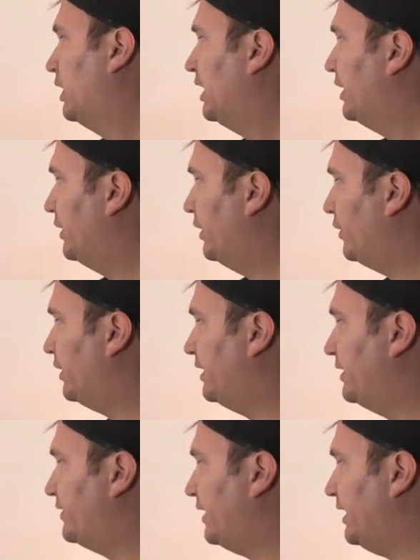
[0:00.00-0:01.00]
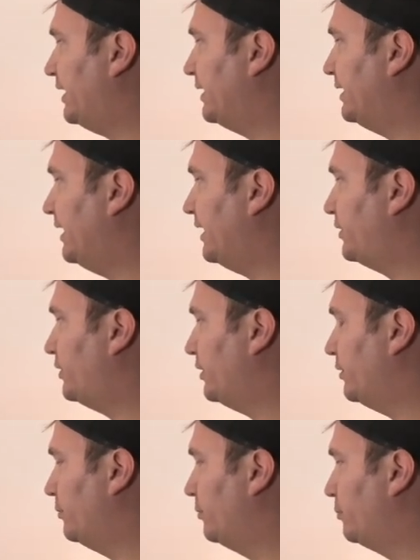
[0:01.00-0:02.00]
There is a
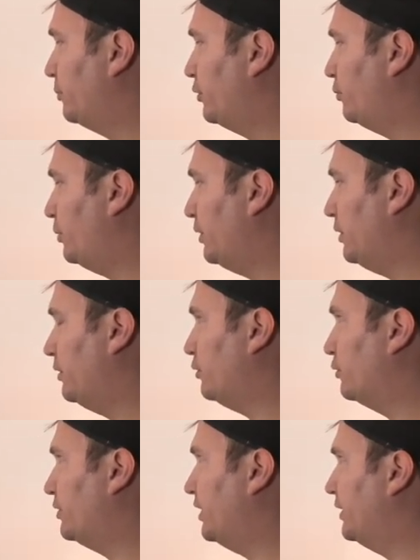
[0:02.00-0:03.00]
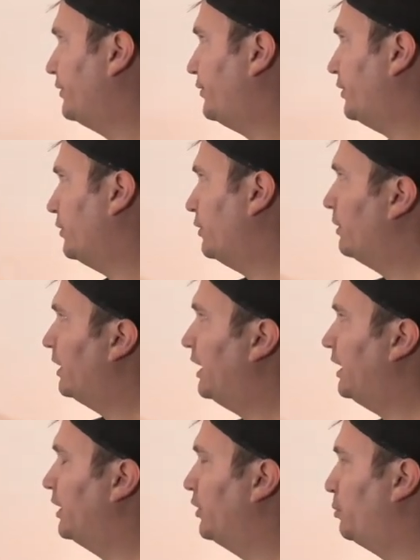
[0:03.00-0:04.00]
connection between your data center
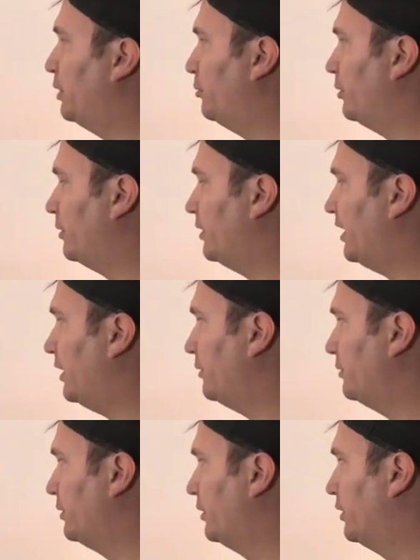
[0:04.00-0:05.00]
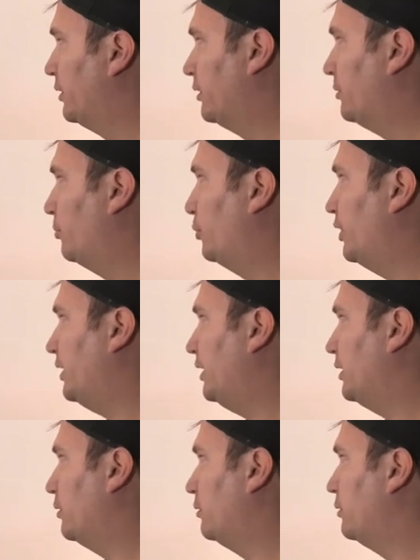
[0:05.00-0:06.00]
and the public cloud, but
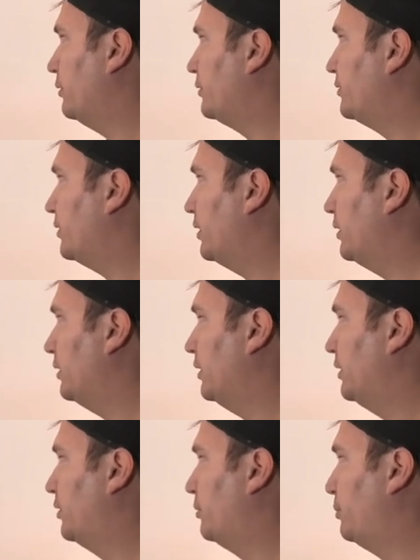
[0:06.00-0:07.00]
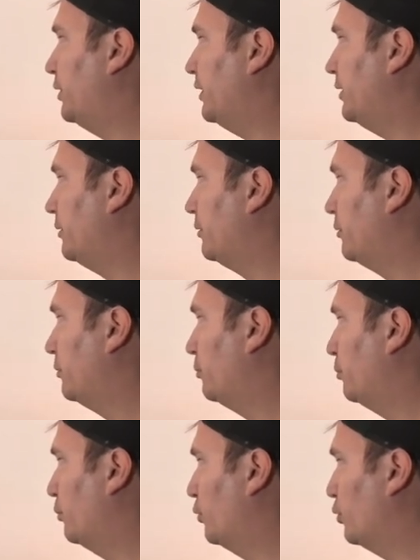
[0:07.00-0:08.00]
it looks a little bit
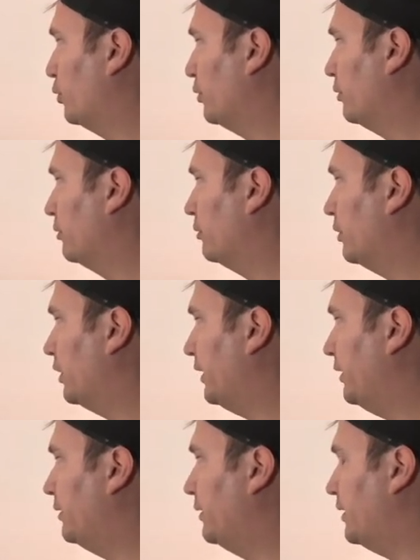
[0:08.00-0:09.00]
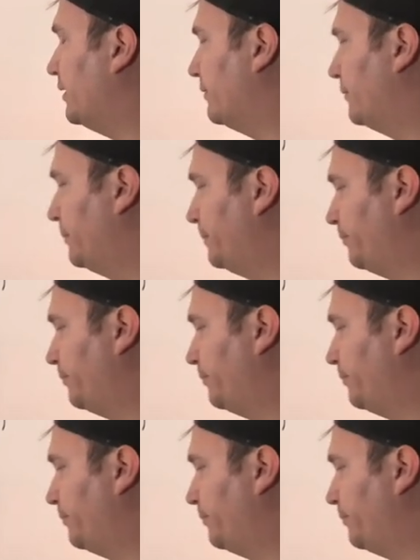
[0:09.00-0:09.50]
more like this.